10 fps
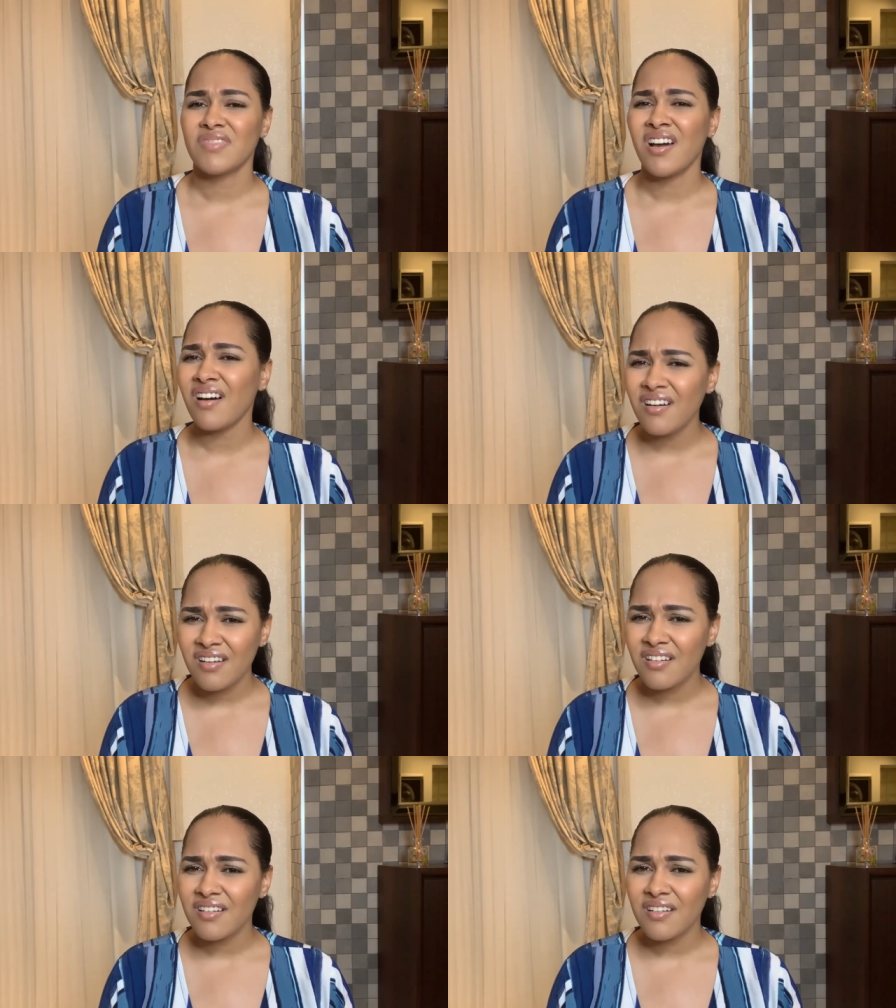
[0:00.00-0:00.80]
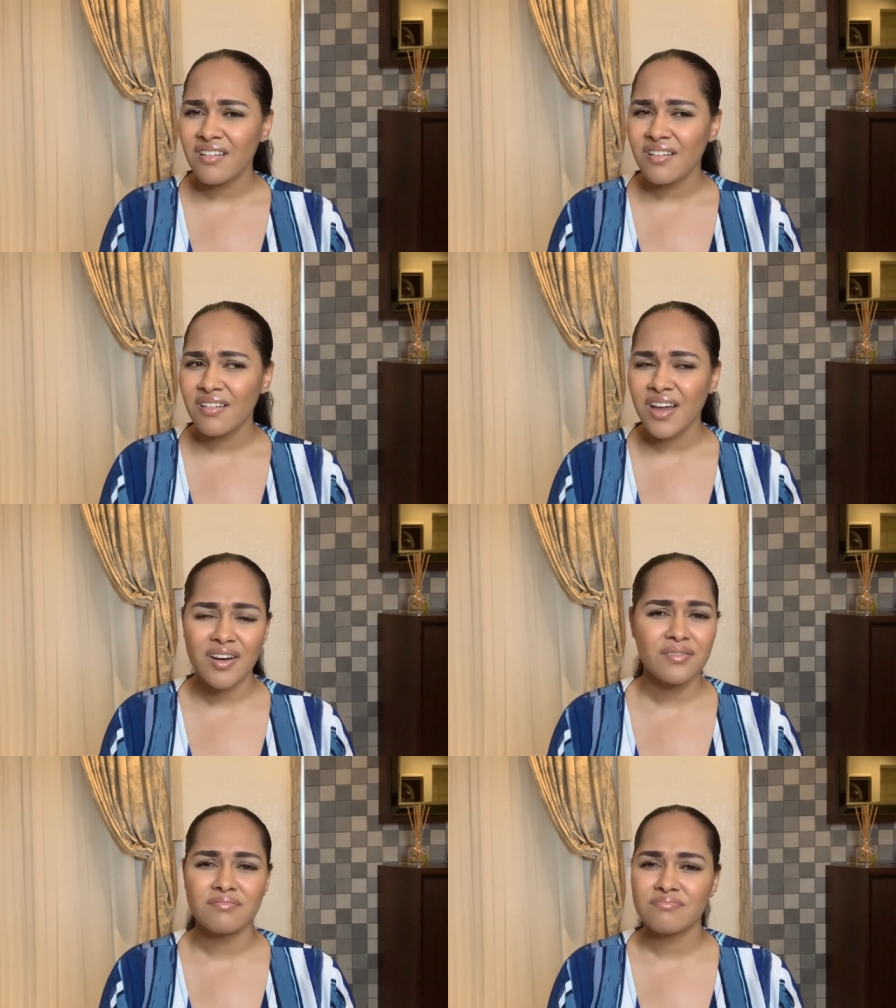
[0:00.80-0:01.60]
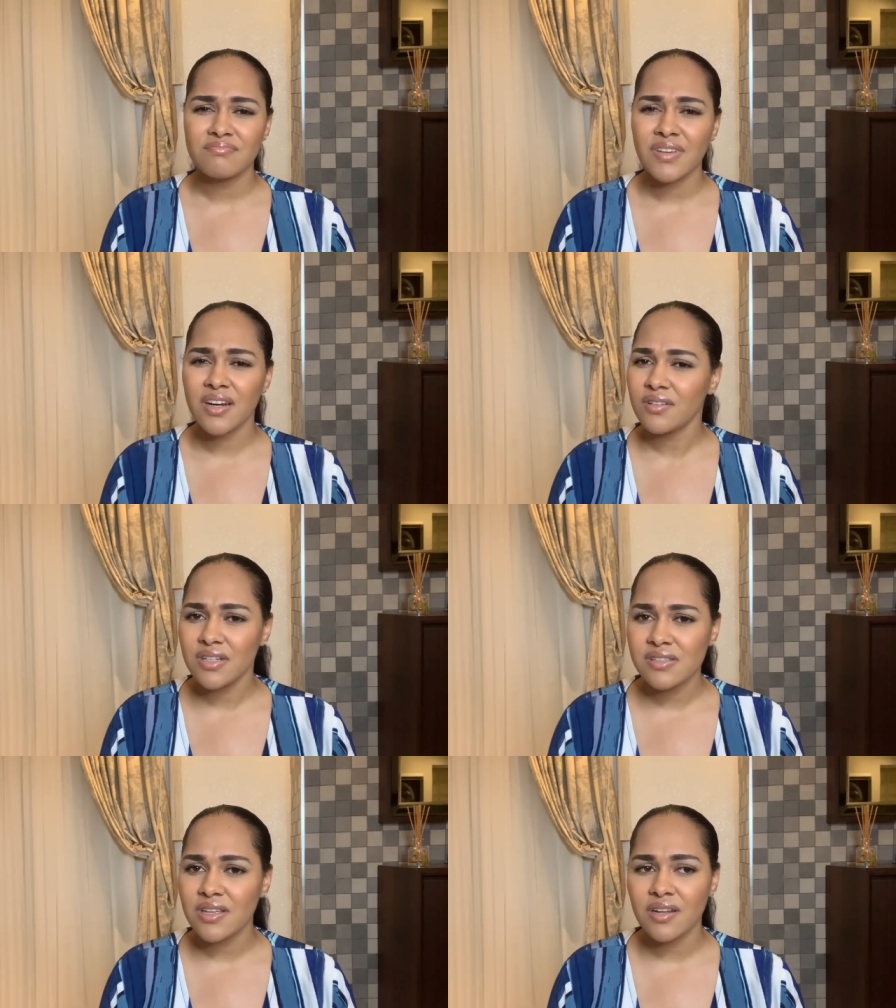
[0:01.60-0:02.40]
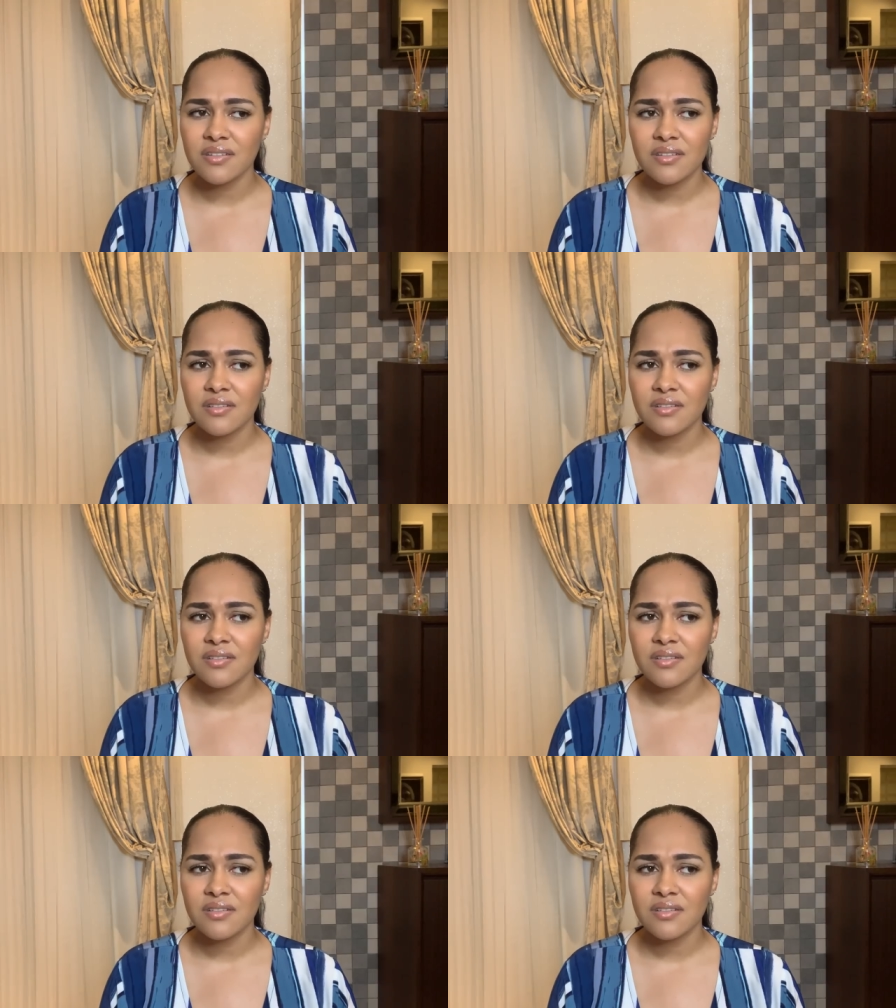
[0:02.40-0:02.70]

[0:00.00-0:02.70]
Huh? I don't, I don't understand.